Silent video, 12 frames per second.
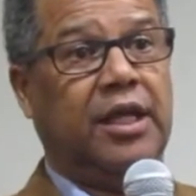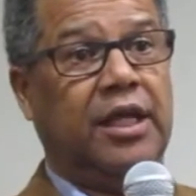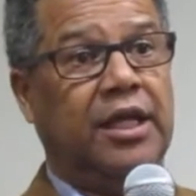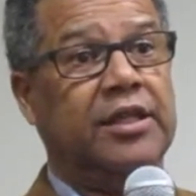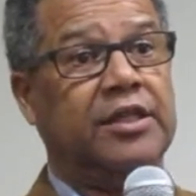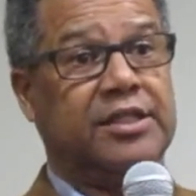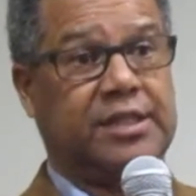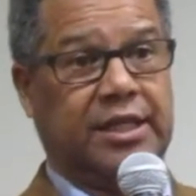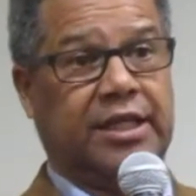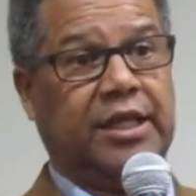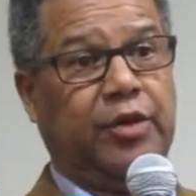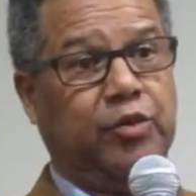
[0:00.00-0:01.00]
in the
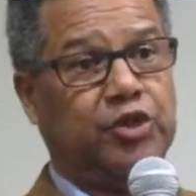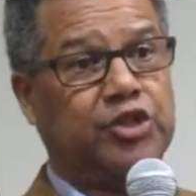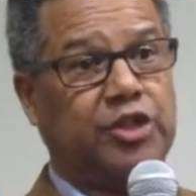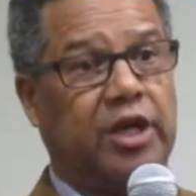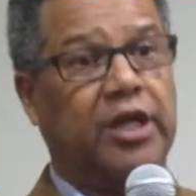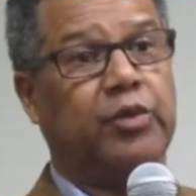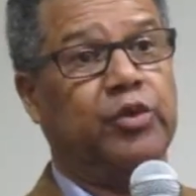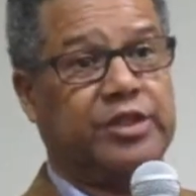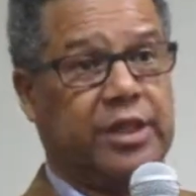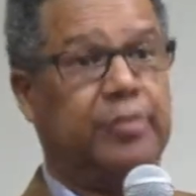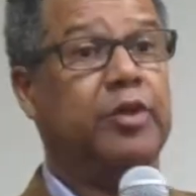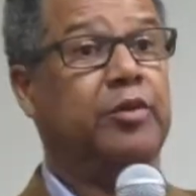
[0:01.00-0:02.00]
city, and we're starting with
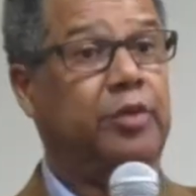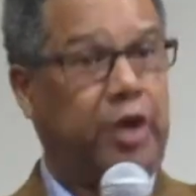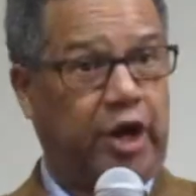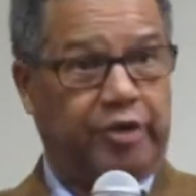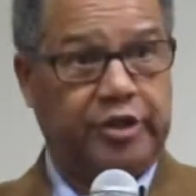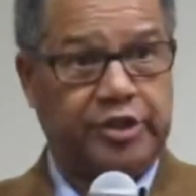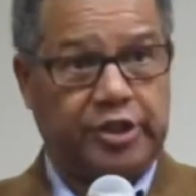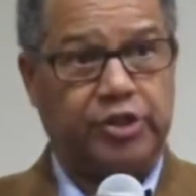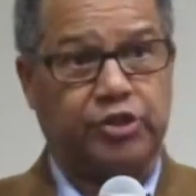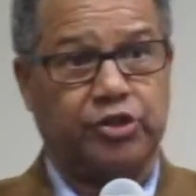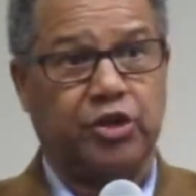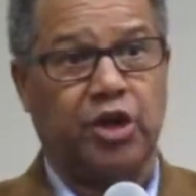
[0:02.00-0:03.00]
some of the areas
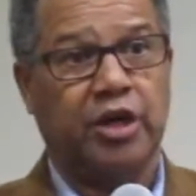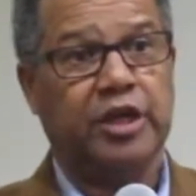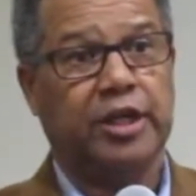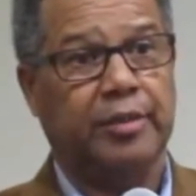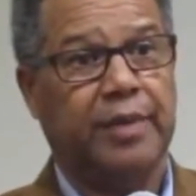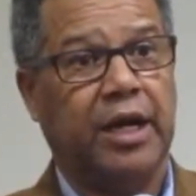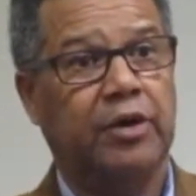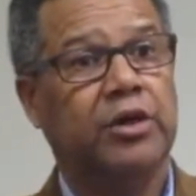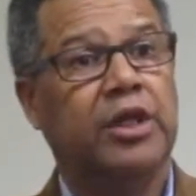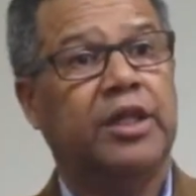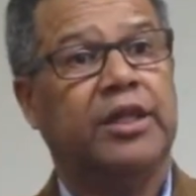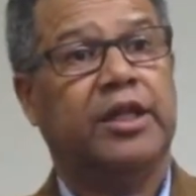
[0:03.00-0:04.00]
that you're talking about
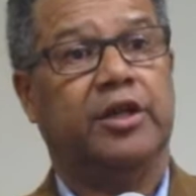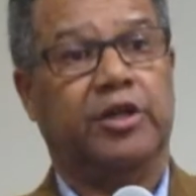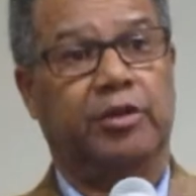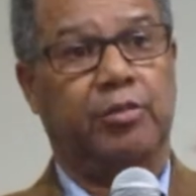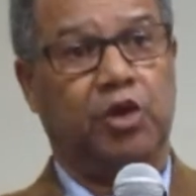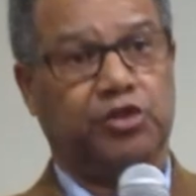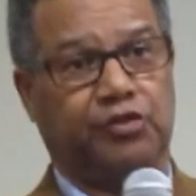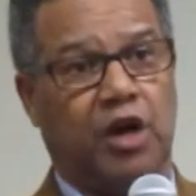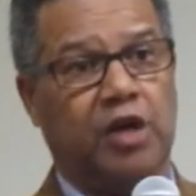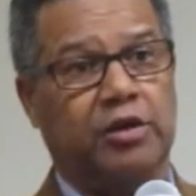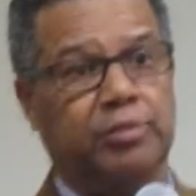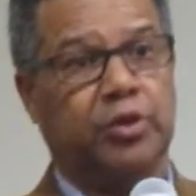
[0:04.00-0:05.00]
that are the most
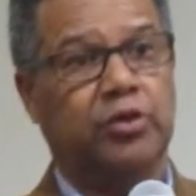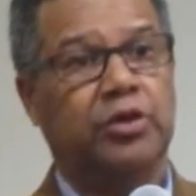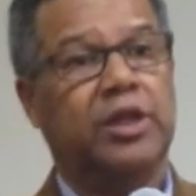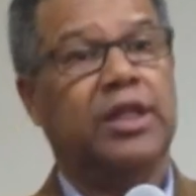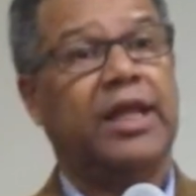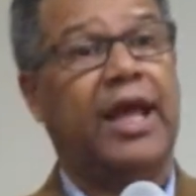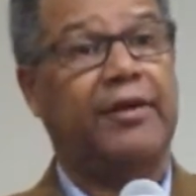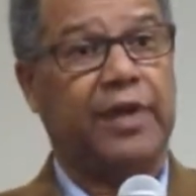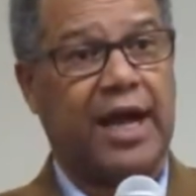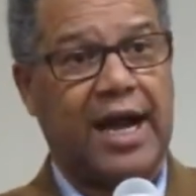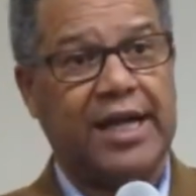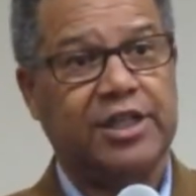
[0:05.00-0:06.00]
vulnerable, have the
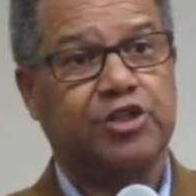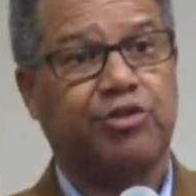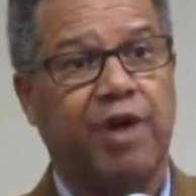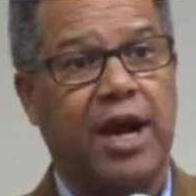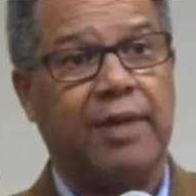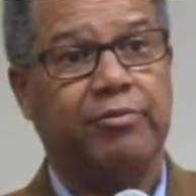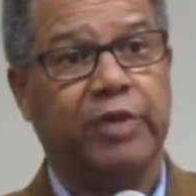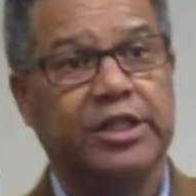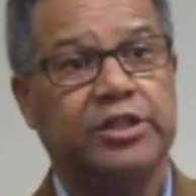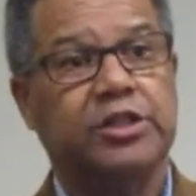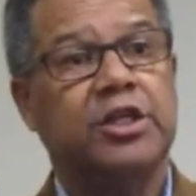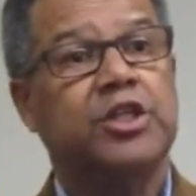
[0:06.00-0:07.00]
highest crime
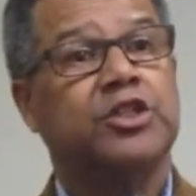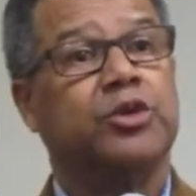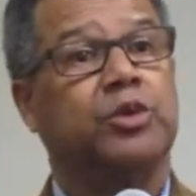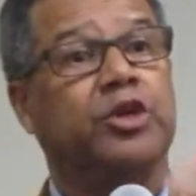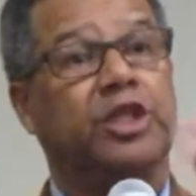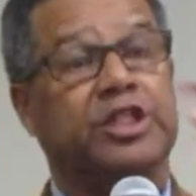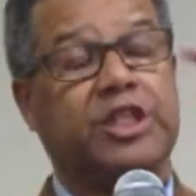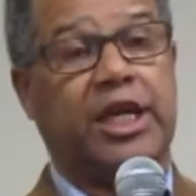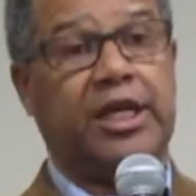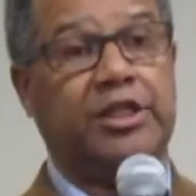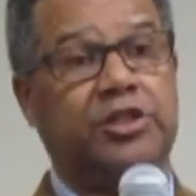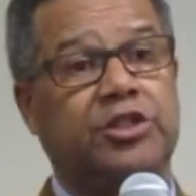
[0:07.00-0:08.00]
rates. So we're going to
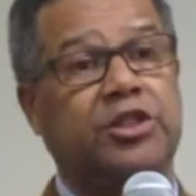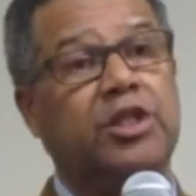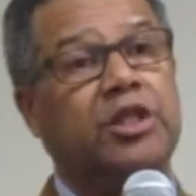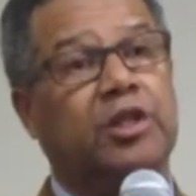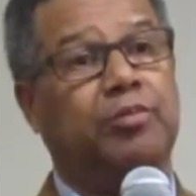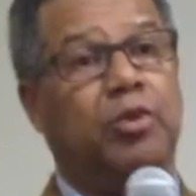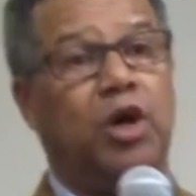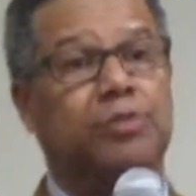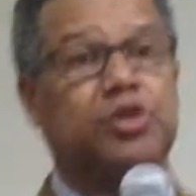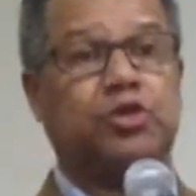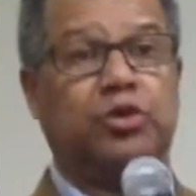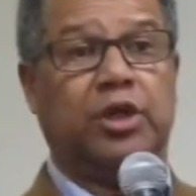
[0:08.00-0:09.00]
change the
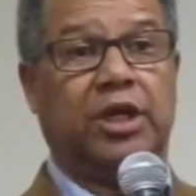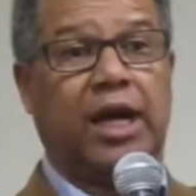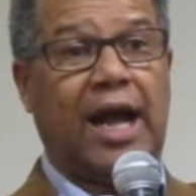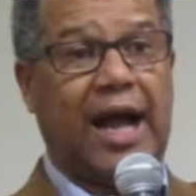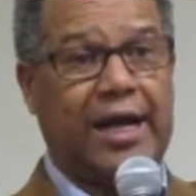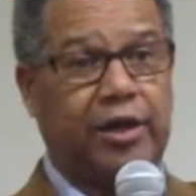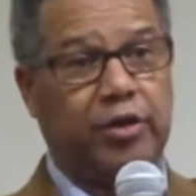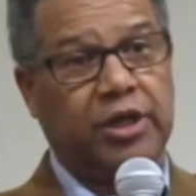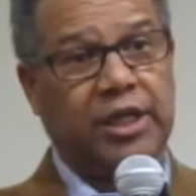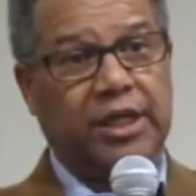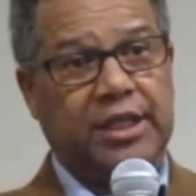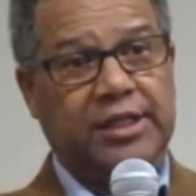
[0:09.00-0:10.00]
bulbs to a higher
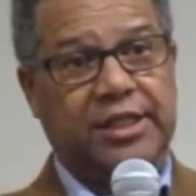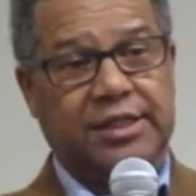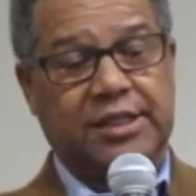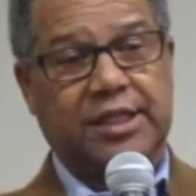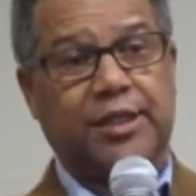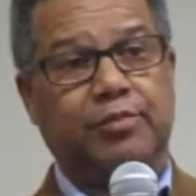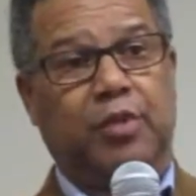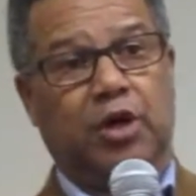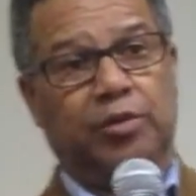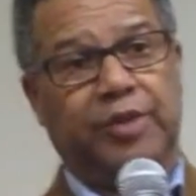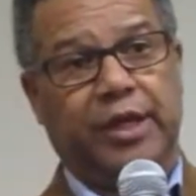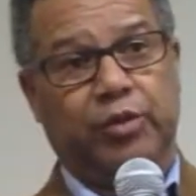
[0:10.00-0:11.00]
density
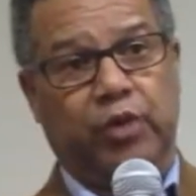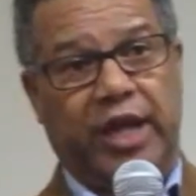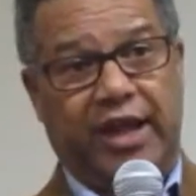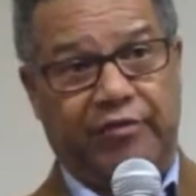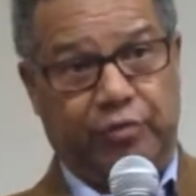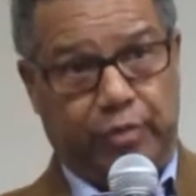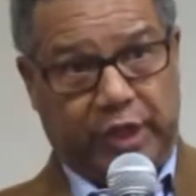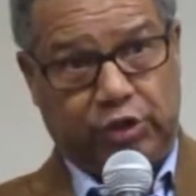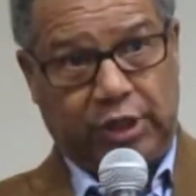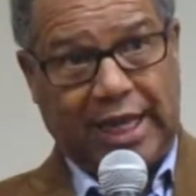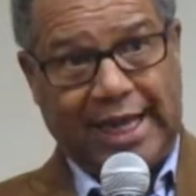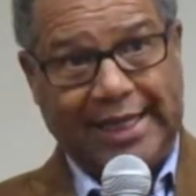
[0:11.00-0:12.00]
bulb that will have
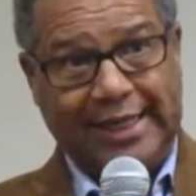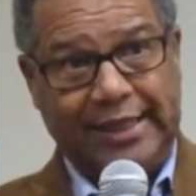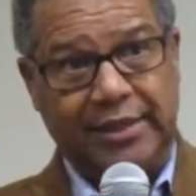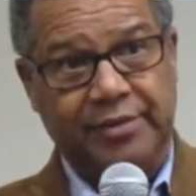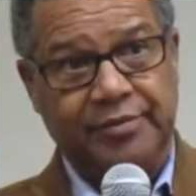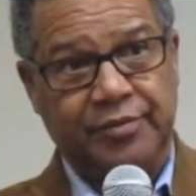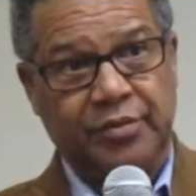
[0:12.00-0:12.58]
better lighting.